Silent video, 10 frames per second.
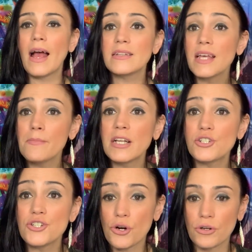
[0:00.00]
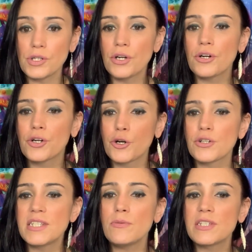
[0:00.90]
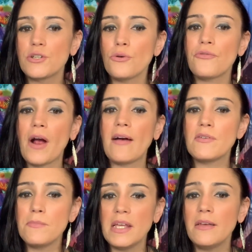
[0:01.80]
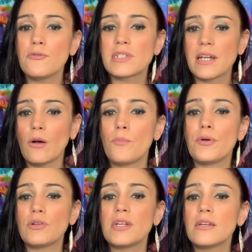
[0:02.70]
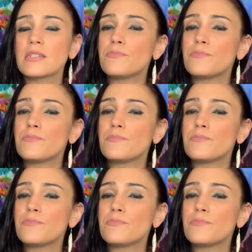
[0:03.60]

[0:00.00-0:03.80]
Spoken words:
As I mentioned earlier, Kersey was known for having medieval-style buildings,